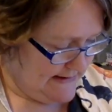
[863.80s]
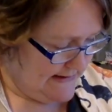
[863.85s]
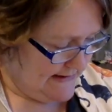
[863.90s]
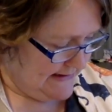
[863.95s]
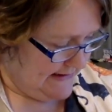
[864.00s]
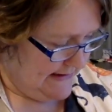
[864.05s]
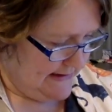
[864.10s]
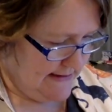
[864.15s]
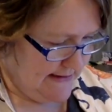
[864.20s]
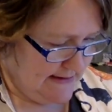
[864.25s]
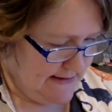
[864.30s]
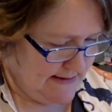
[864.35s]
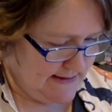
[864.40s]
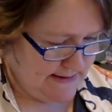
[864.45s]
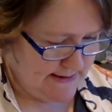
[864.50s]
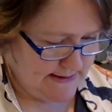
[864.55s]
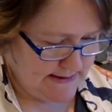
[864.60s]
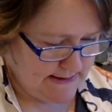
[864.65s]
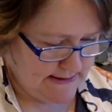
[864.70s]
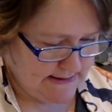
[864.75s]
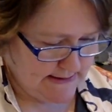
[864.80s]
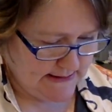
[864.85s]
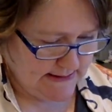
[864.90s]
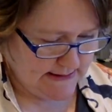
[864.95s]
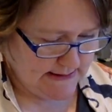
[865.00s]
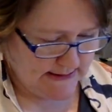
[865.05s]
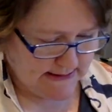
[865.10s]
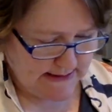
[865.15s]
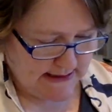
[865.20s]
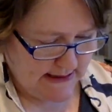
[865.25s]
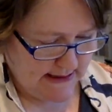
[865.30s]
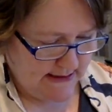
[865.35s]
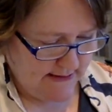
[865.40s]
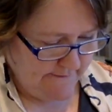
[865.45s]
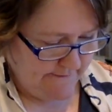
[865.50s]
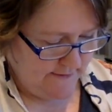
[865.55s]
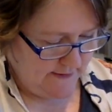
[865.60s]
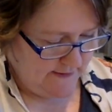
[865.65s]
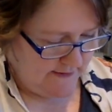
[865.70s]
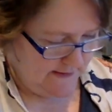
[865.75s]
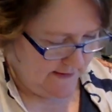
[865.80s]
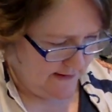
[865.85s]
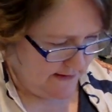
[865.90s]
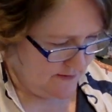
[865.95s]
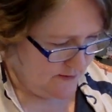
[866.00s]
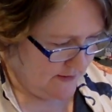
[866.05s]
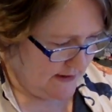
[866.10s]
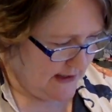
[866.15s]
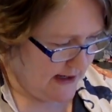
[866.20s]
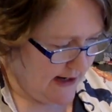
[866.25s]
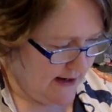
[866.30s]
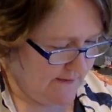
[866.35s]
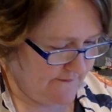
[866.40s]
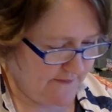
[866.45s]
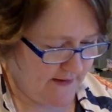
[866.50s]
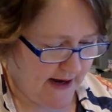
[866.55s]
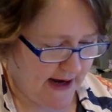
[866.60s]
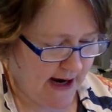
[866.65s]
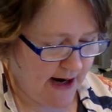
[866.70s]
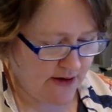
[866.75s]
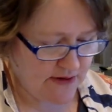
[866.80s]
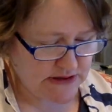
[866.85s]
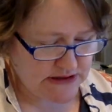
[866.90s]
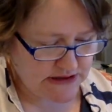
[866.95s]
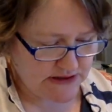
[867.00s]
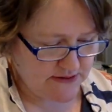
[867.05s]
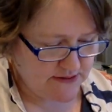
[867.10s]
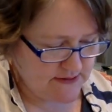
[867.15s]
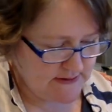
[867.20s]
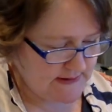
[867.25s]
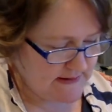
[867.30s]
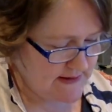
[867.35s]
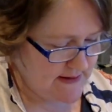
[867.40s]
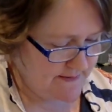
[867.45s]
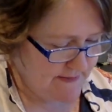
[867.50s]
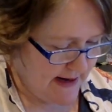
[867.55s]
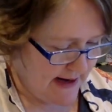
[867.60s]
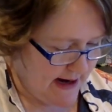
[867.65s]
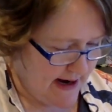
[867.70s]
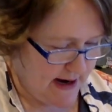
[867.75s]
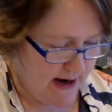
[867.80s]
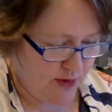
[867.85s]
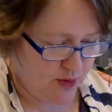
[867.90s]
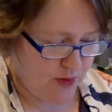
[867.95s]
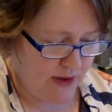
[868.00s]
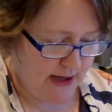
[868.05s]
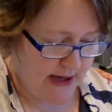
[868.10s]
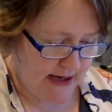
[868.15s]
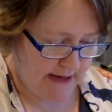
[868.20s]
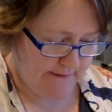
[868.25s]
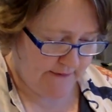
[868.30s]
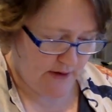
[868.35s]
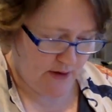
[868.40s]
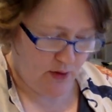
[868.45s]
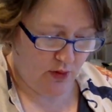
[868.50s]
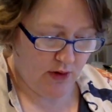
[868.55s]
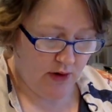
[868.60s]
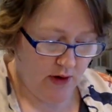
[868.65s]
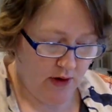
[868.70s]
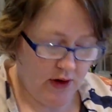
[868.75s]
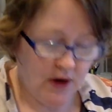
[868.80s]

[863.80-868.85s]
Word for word: and is that everything we have the how to's in the back we have our